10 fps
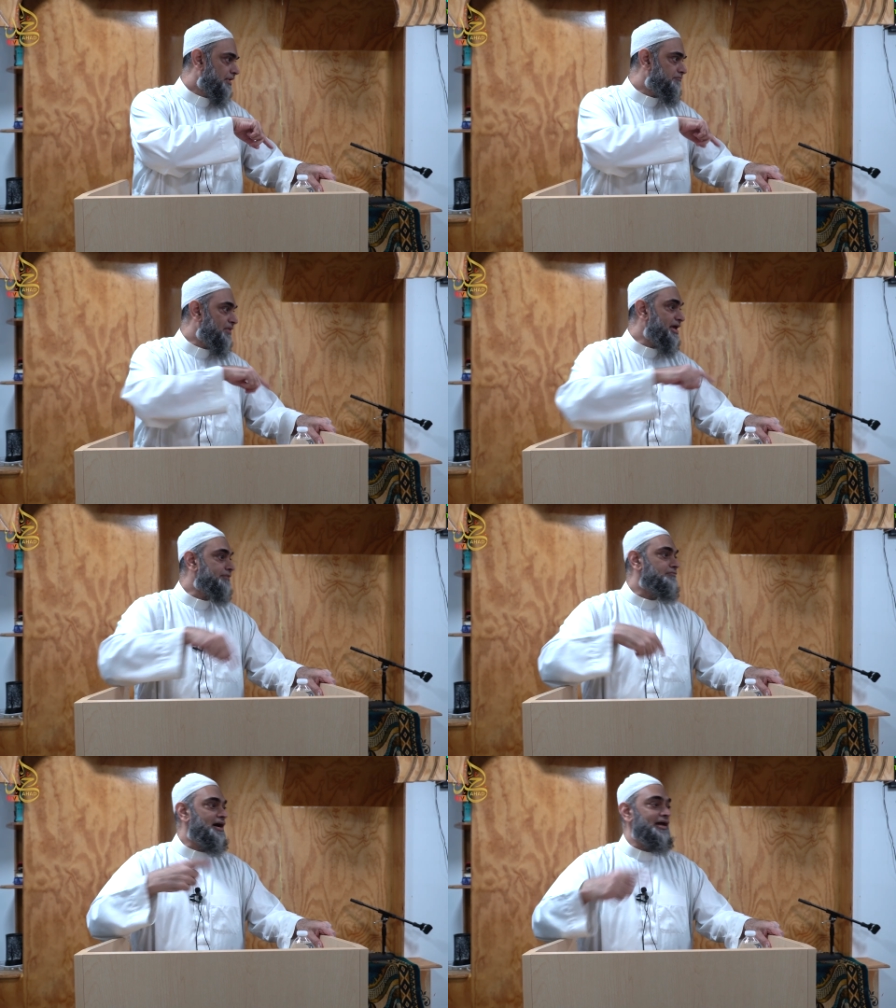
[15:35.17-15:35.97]
Make
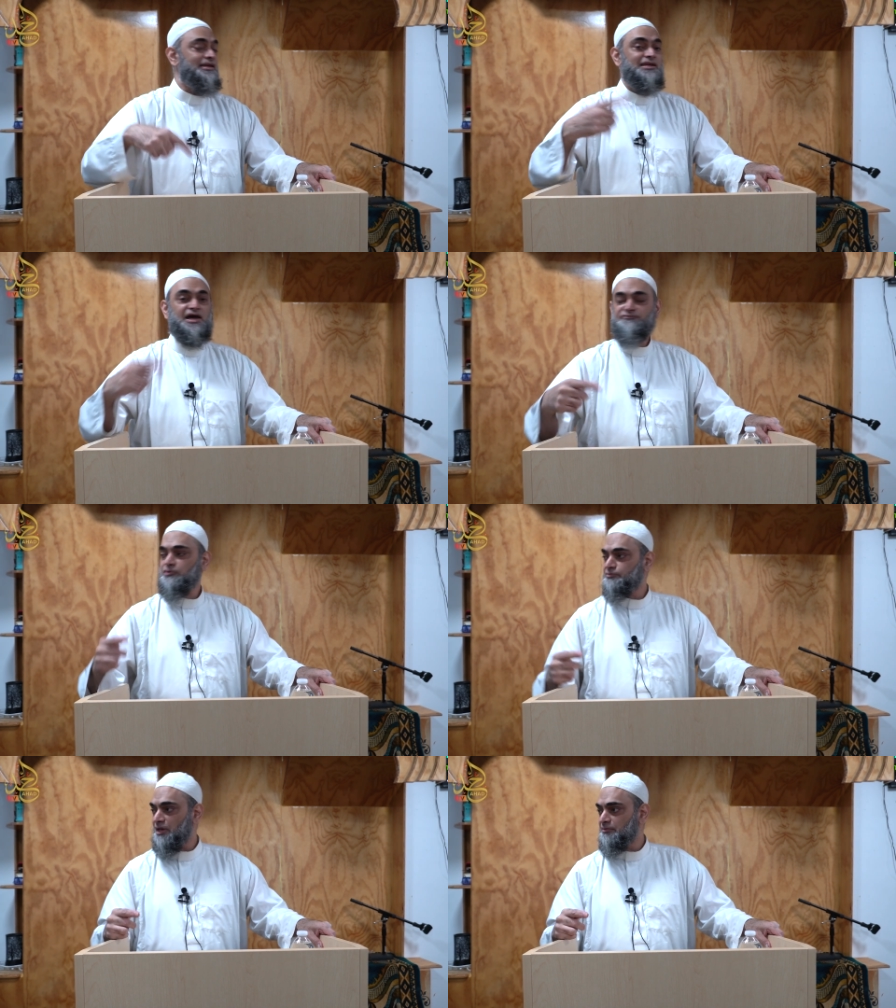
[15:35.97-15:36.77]
my life
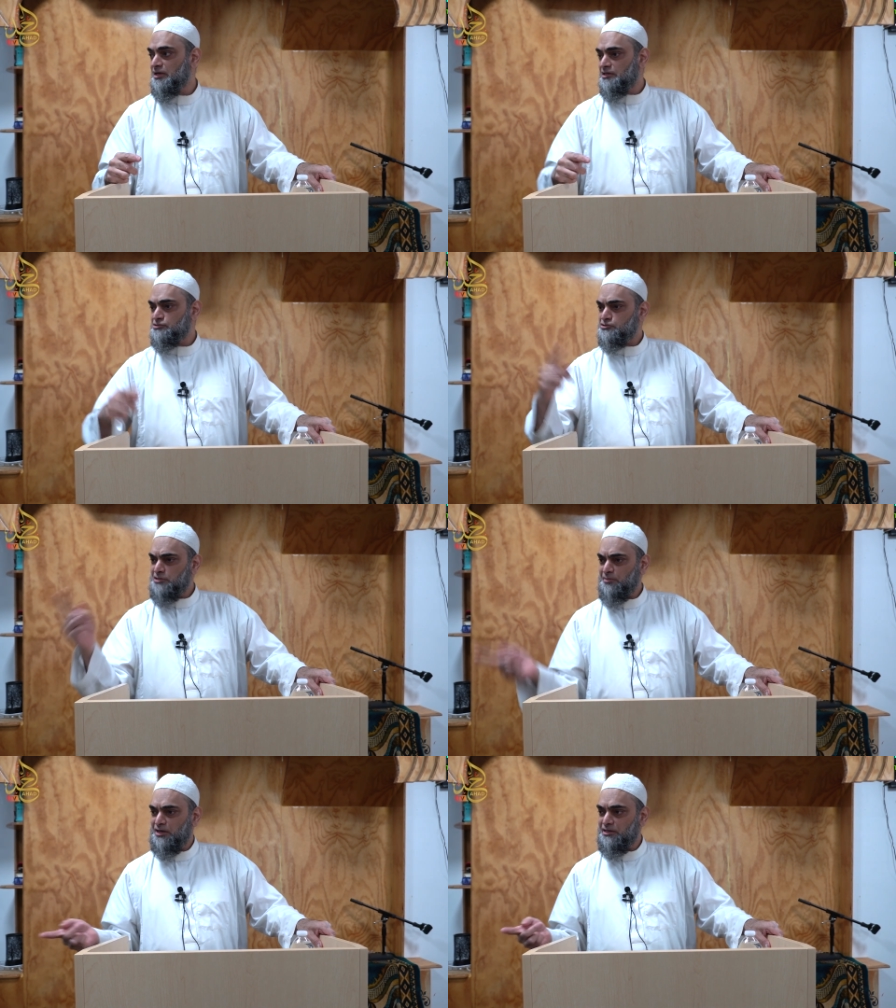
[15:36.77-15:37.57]
from them. So
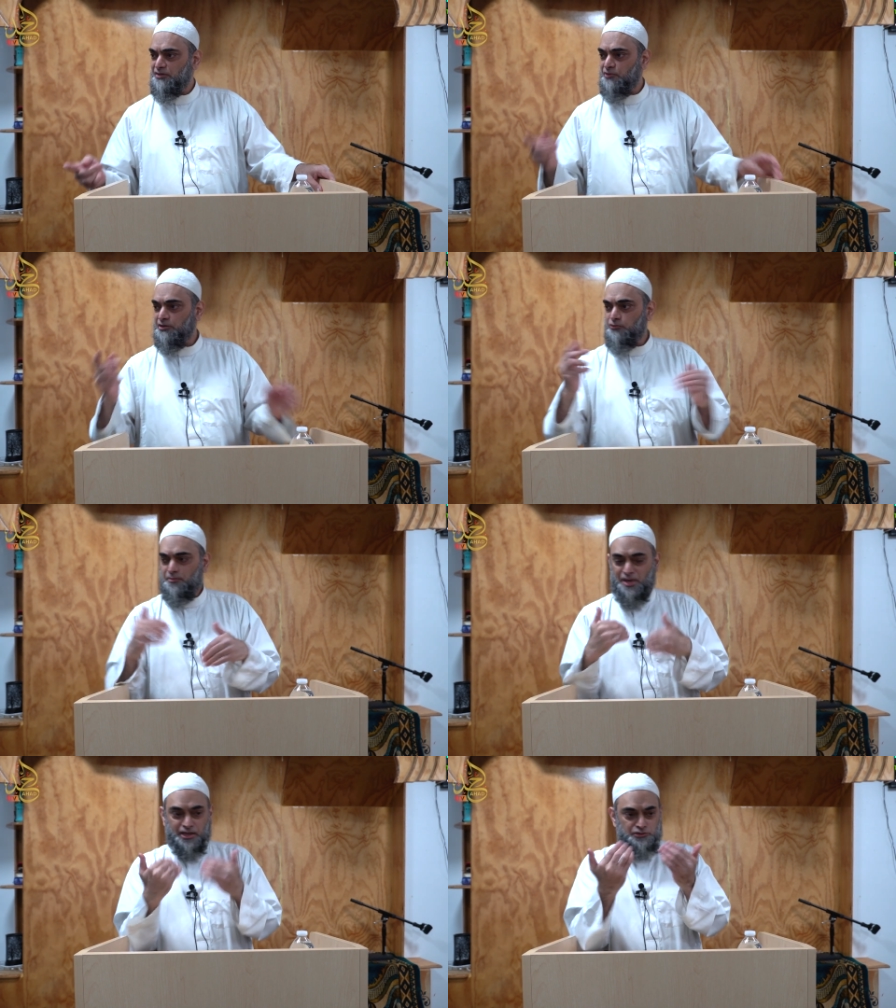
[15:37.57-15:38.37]
similarly, when we
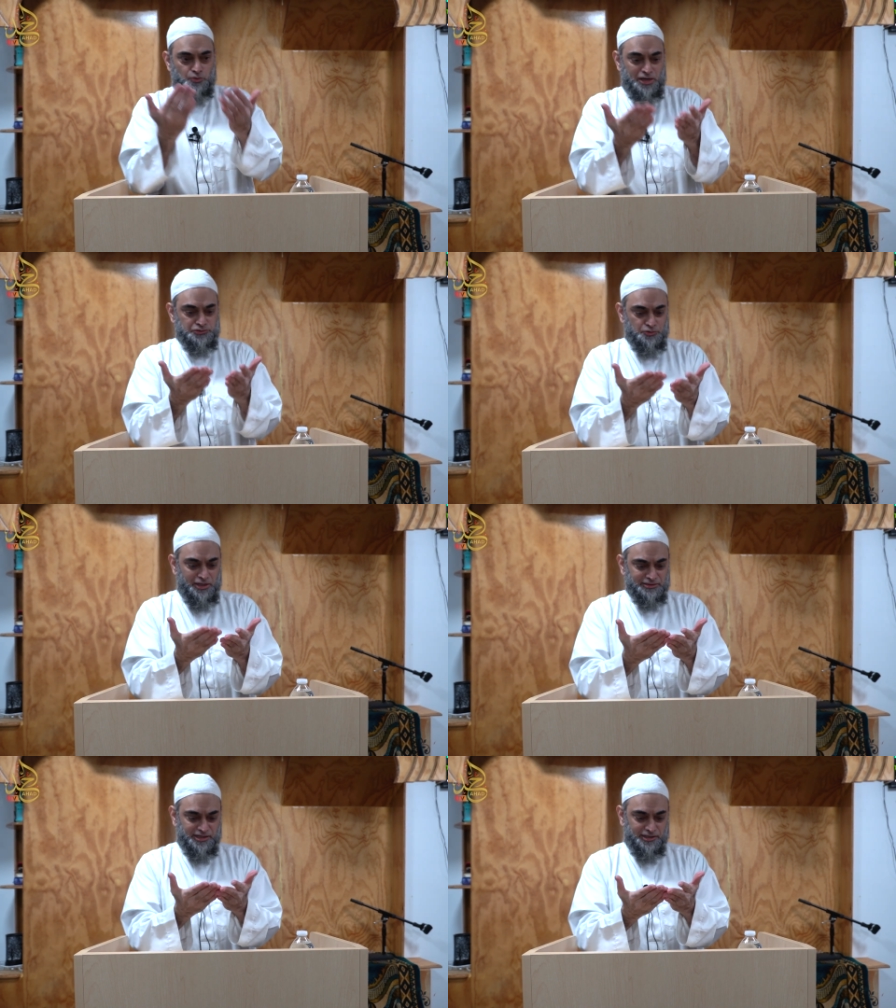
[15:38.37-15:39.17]
make a dua to
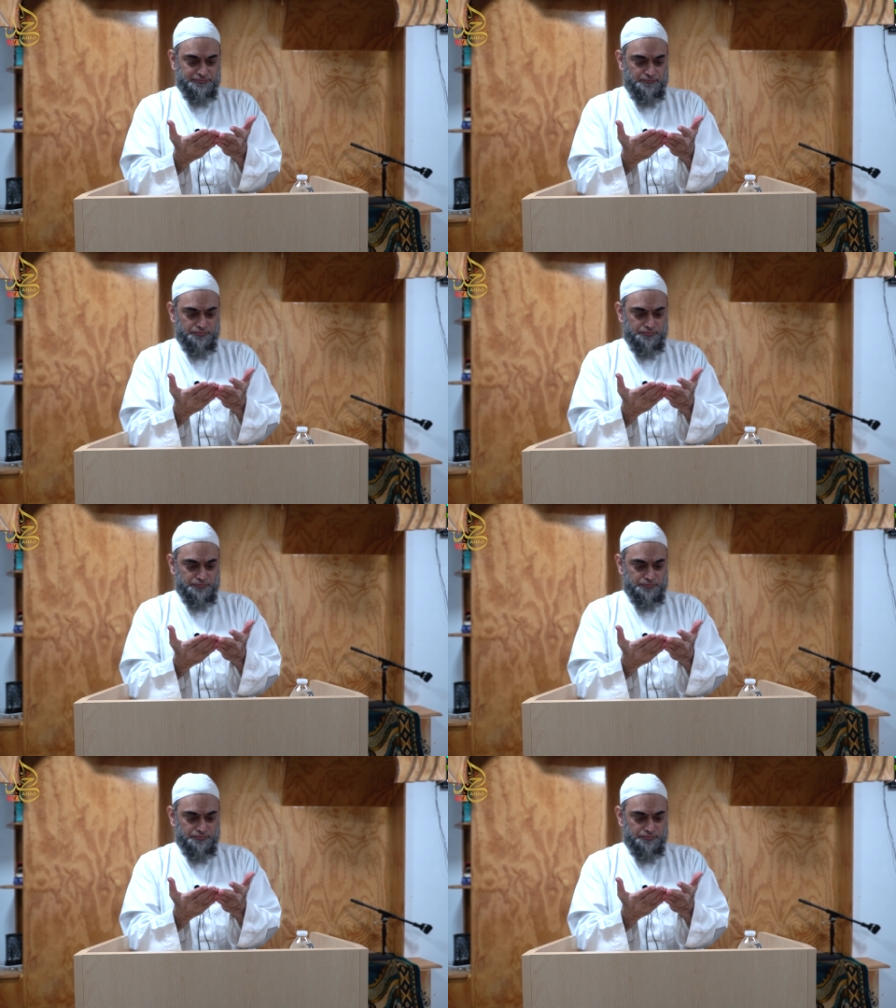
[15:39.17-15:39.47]
Allah,